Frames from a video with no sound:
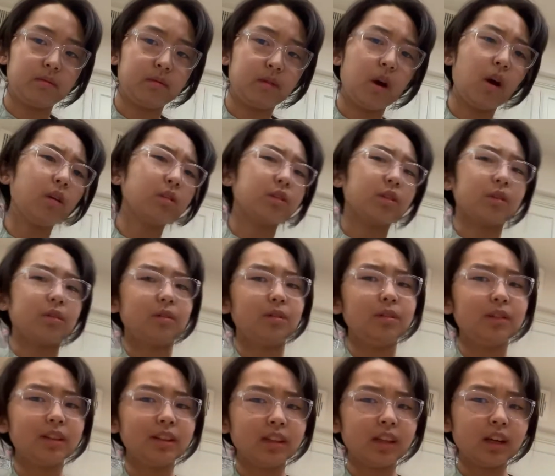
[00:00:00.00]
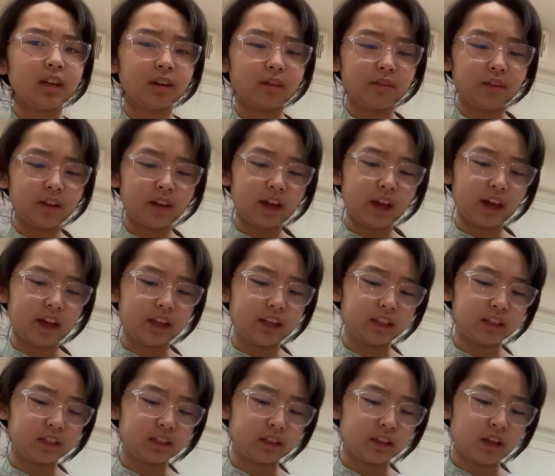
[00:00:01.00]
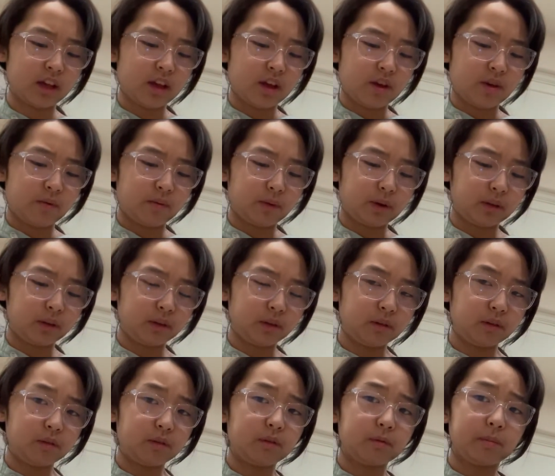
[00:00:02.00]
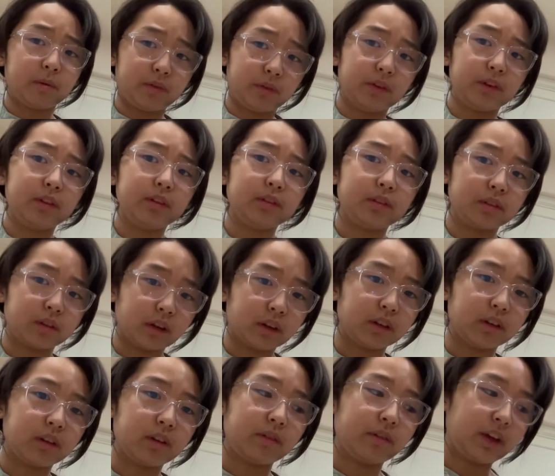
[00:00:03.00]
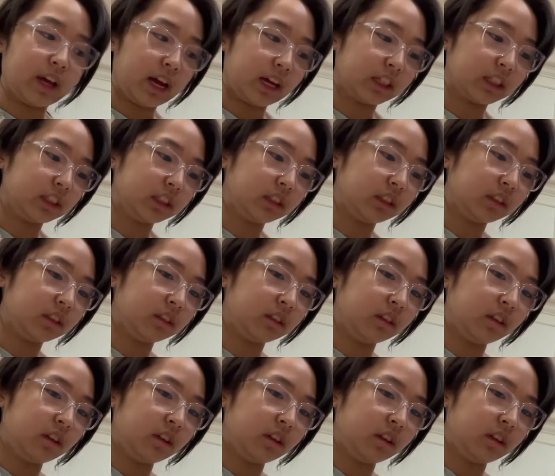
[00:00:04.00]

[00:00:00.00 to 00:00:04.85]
also, you can think of it as before you start the reaction,